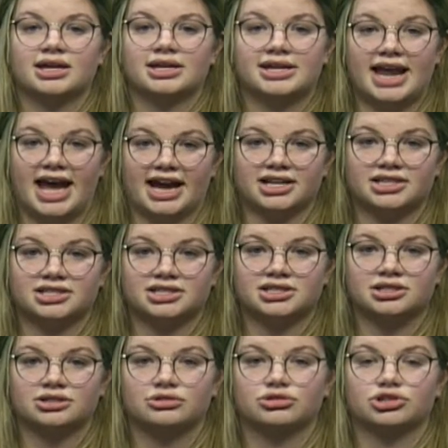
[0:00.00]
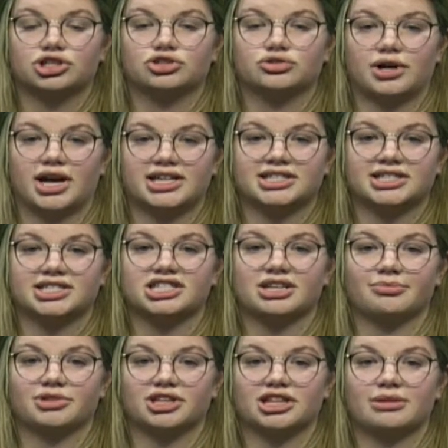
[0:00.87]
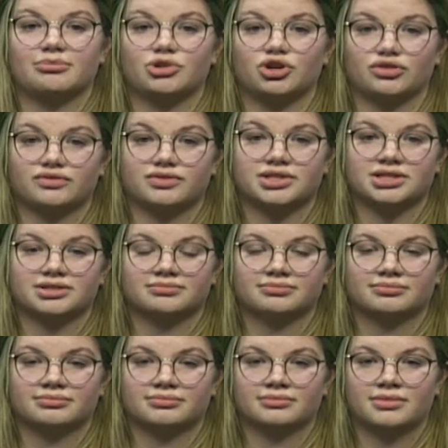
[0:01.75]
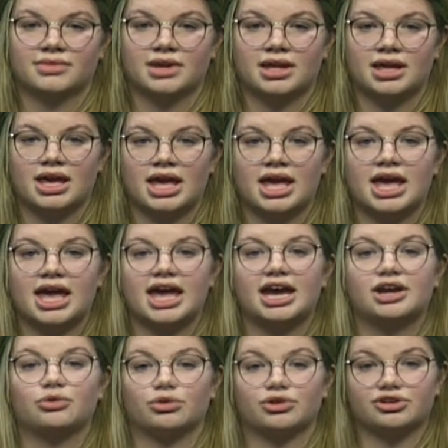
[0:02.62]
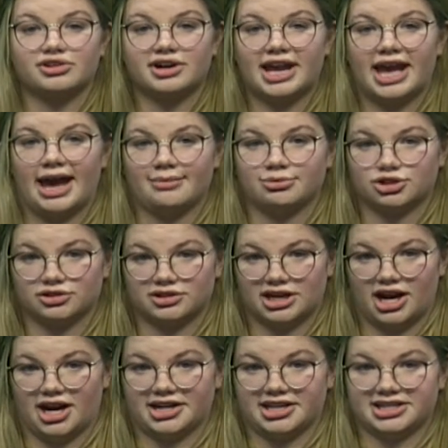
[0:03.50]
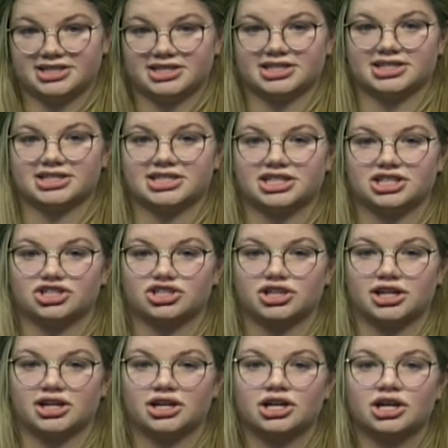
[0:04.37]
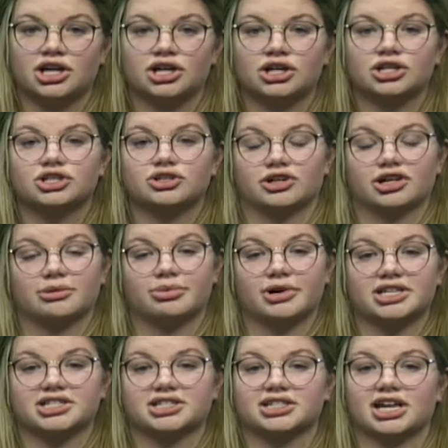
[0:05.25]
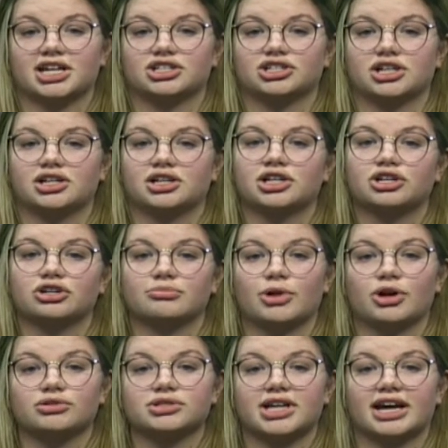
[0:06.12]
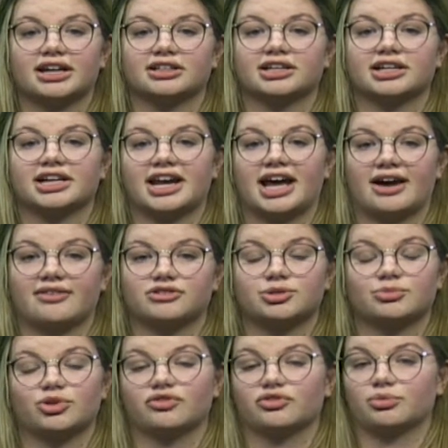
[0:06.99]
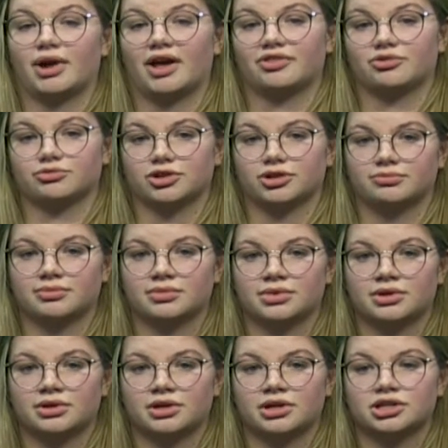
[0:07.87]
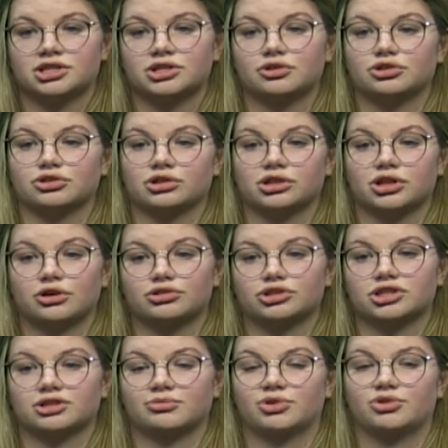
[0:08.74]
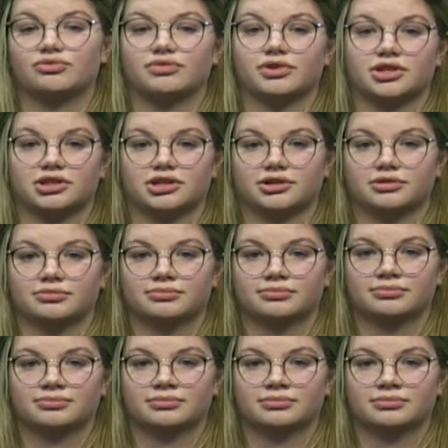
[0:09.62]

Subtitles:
Next, you should dress in something that moves. In order to capture the audience's attention during a presentation, you're most likely going to have to move around the room, so your clothes should move with you.